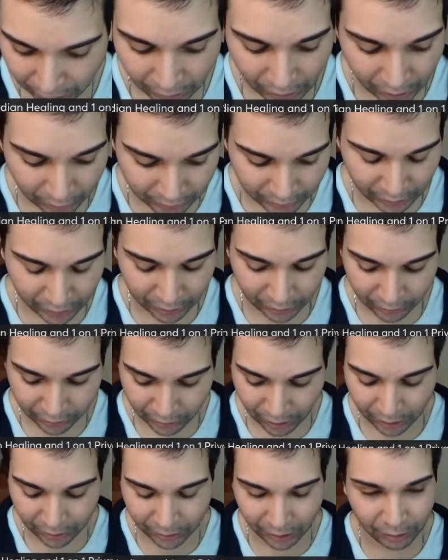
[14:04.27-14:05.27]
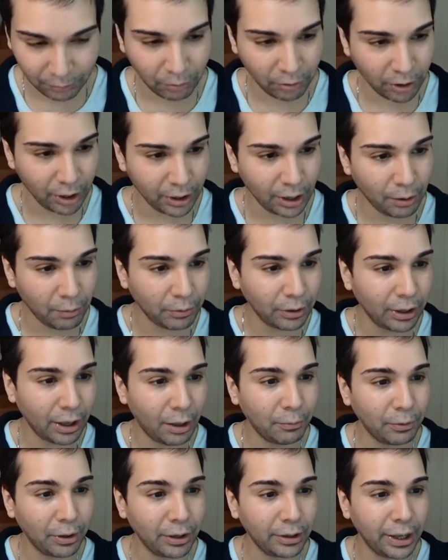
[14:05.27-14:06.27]
actually, I think we're good. I want
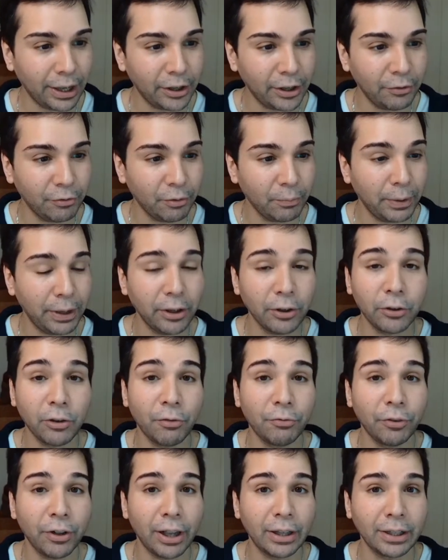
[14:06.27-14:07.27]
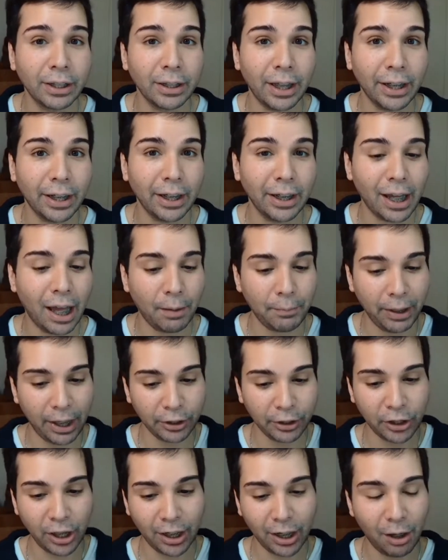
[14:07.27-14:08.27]
to thank you for being here. Don't forget to like and comment and
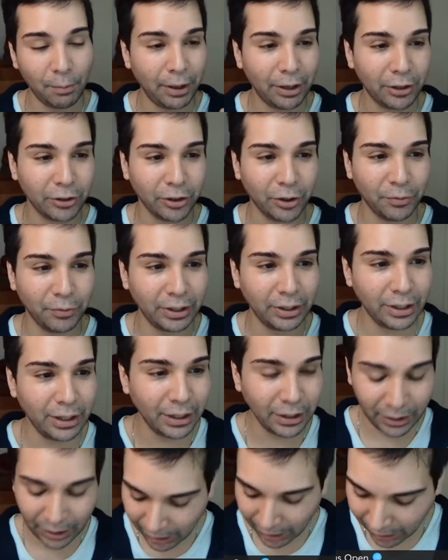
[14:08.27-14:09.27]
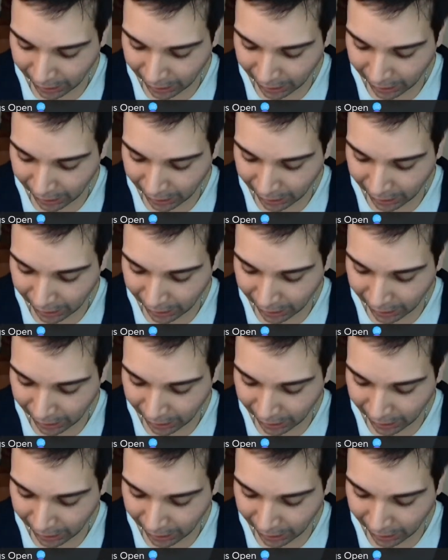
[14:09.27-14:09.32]
check out my services.